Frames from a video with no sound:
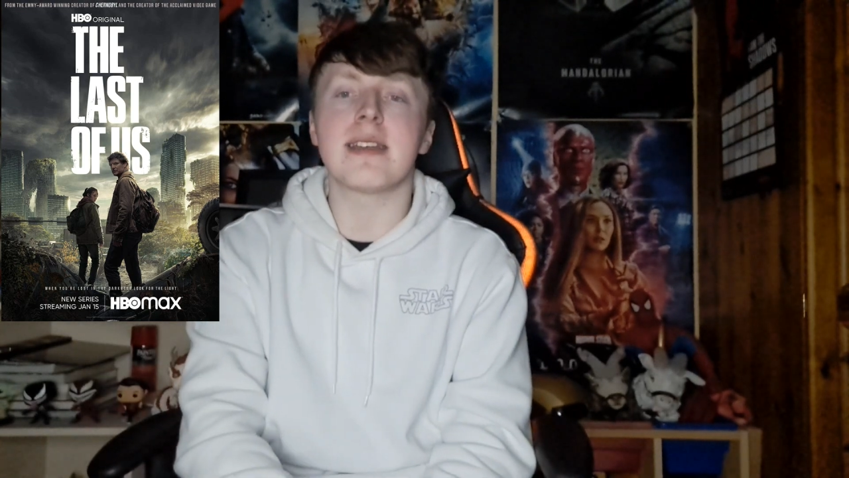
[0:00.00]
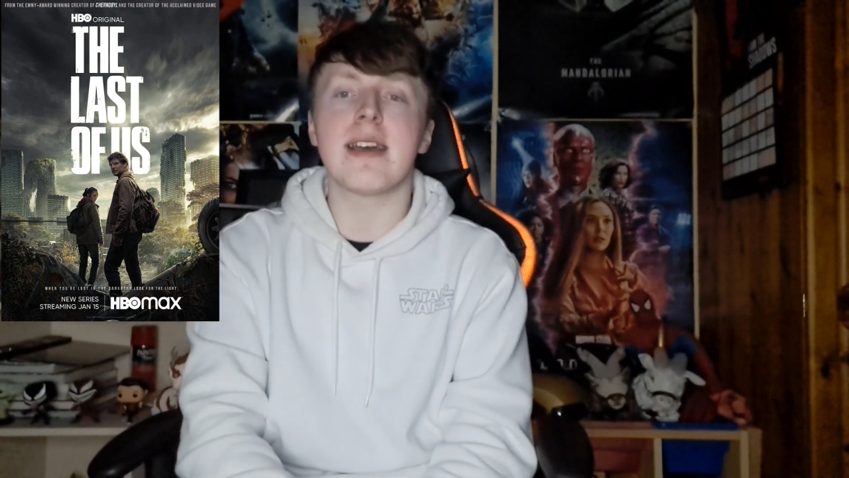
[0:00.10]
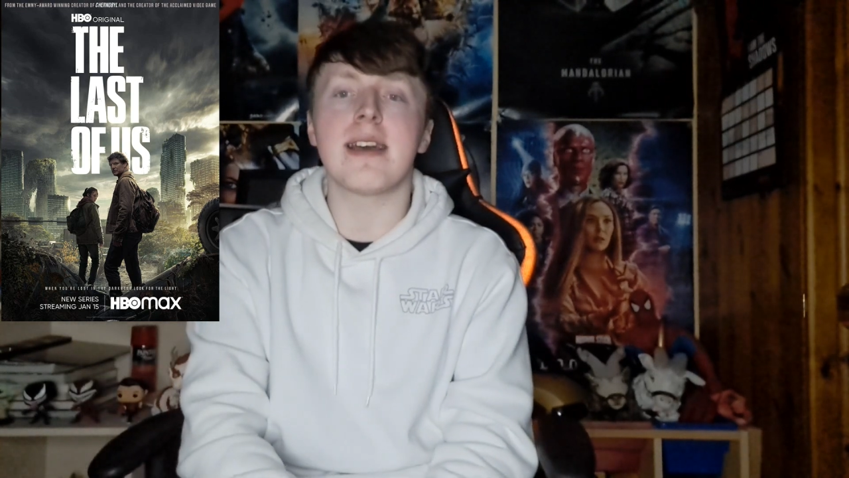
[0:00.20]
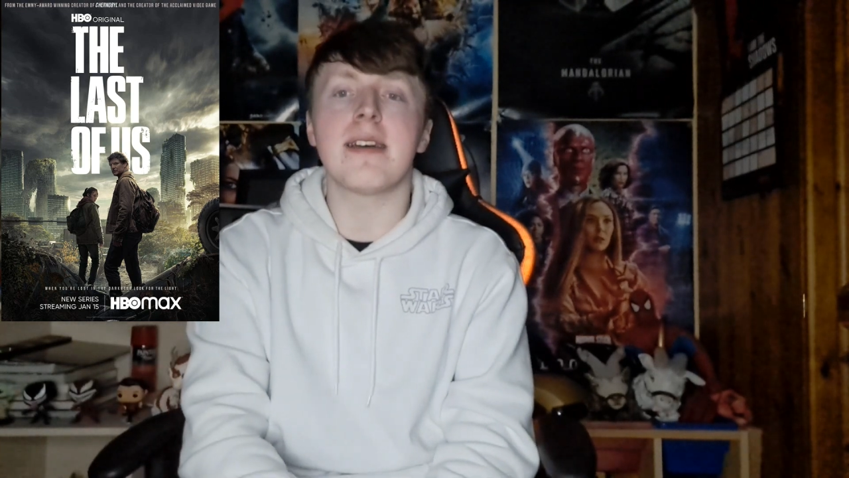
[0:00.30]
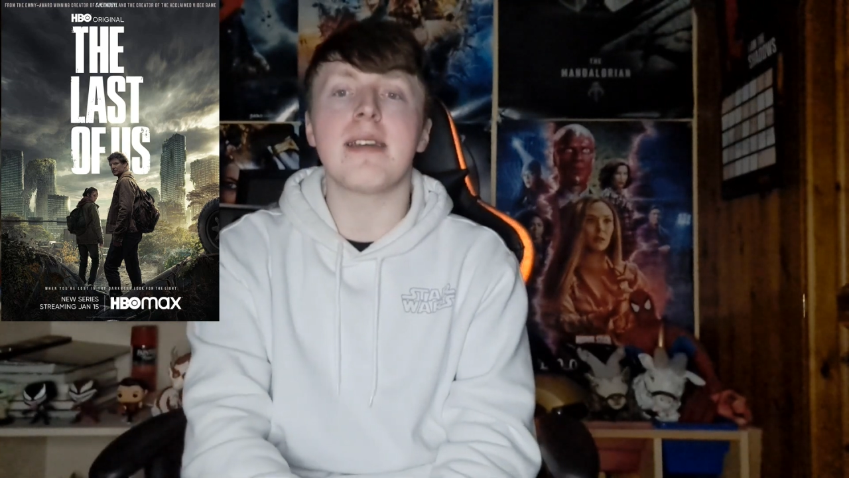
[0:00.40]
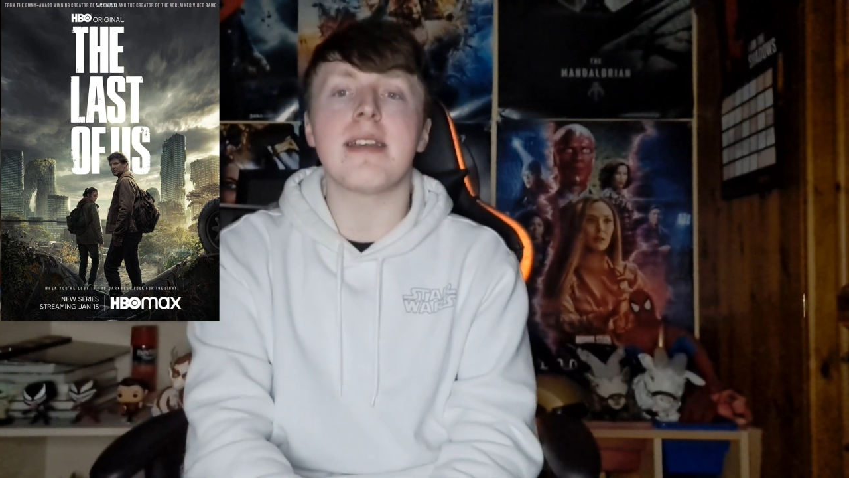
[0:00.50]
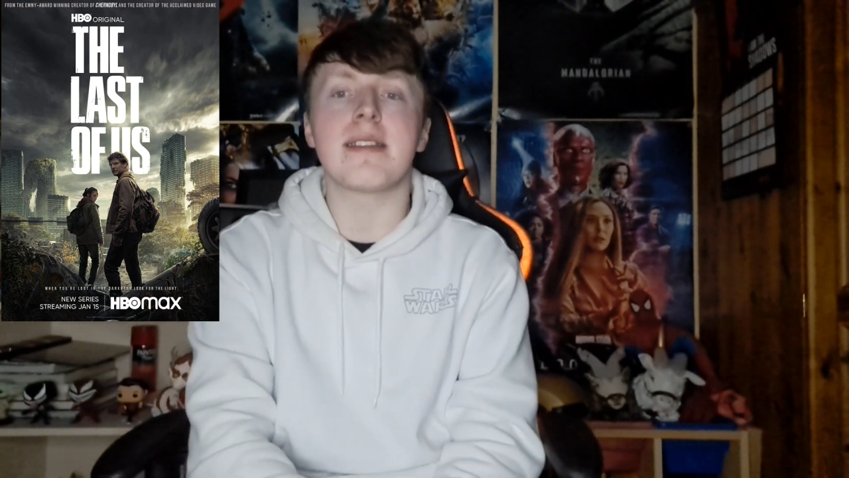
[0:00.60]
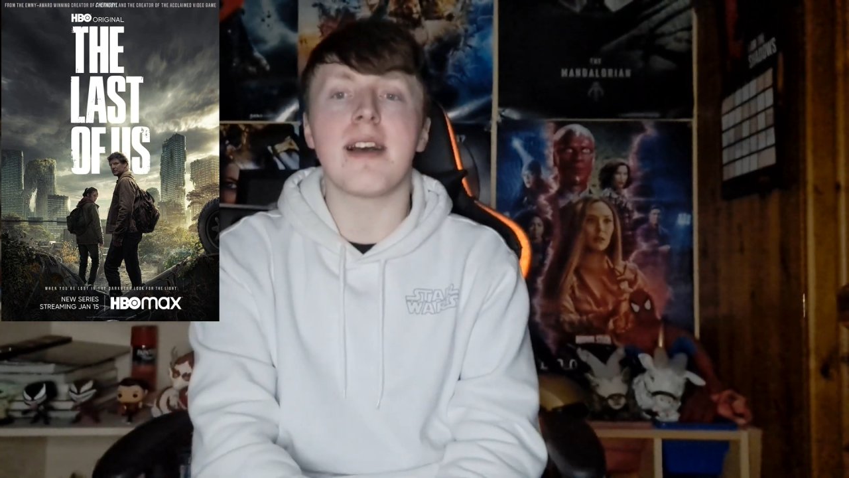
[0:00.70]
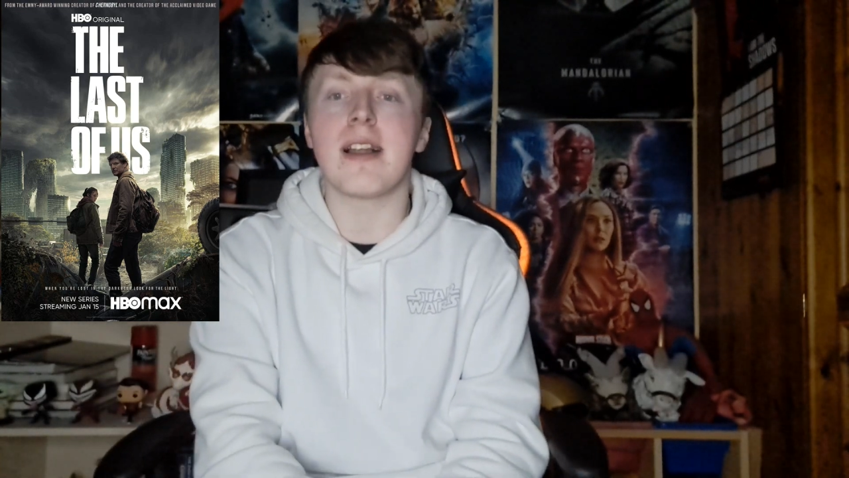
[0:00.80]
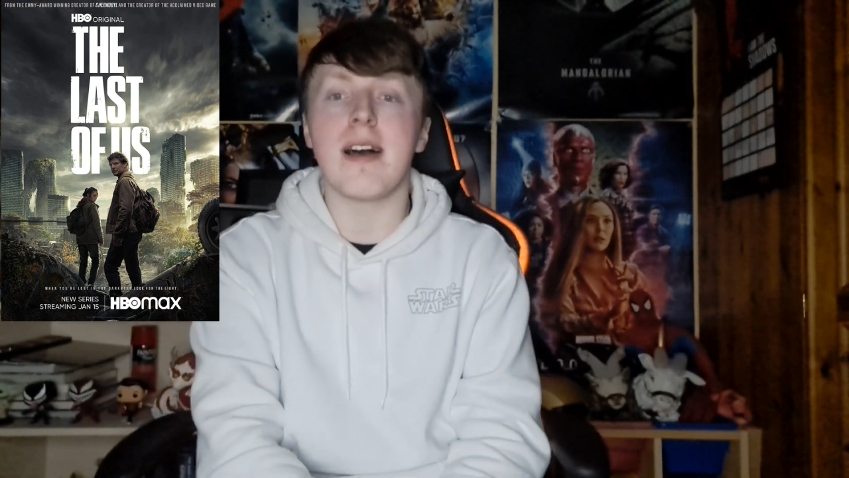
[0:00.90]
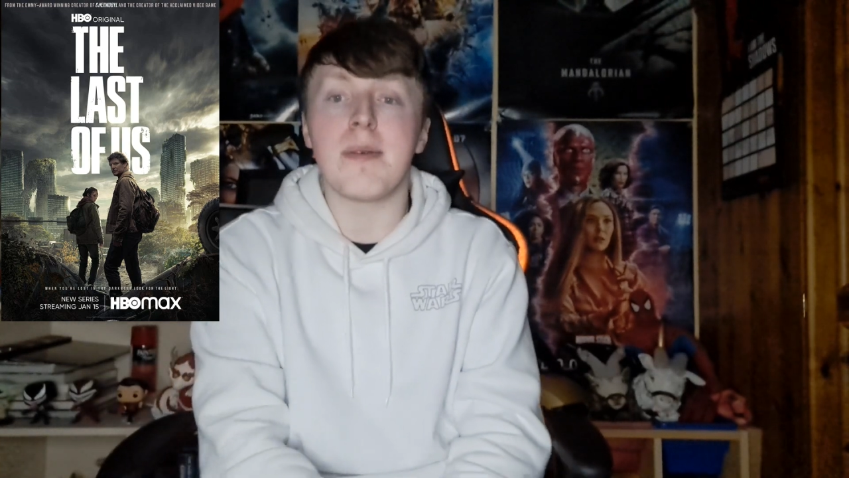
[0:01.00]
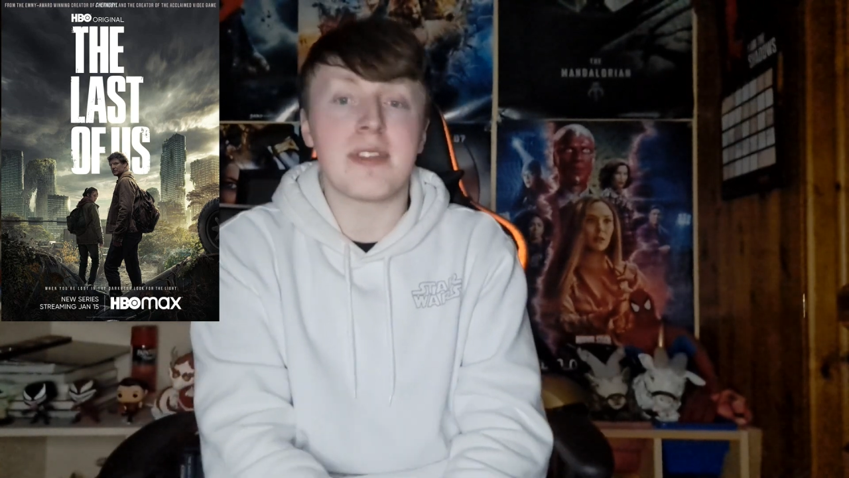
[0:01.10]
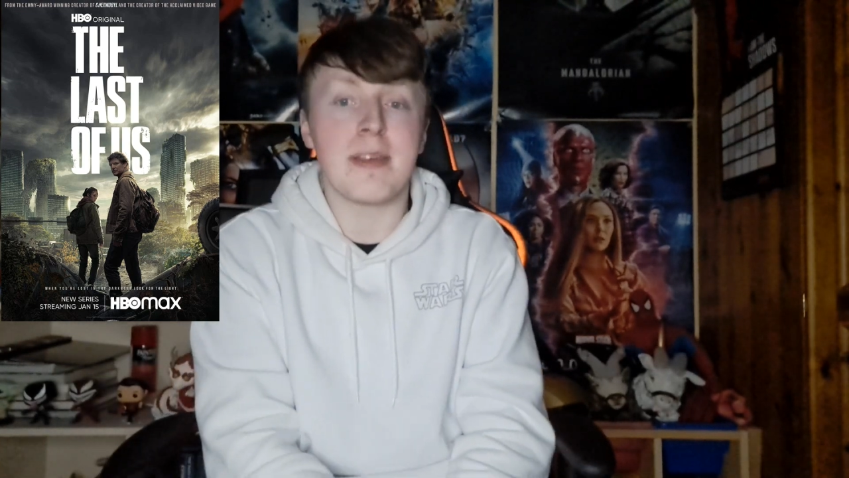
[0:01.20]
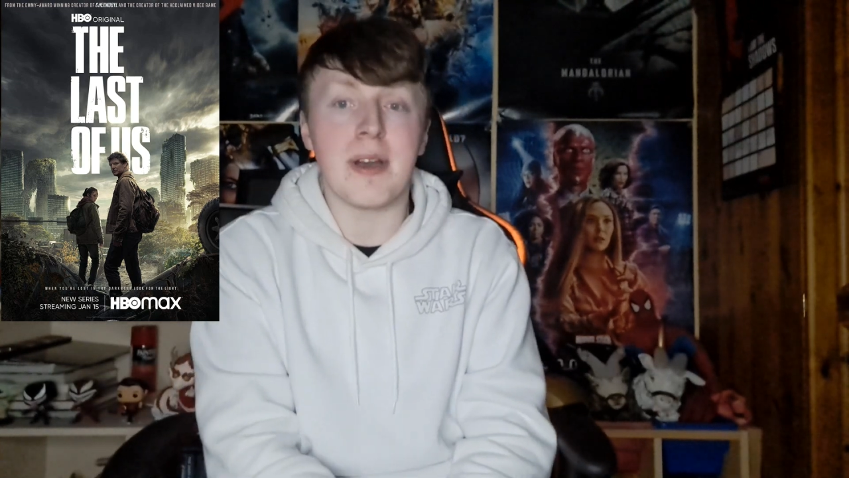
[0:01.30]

it's all obviously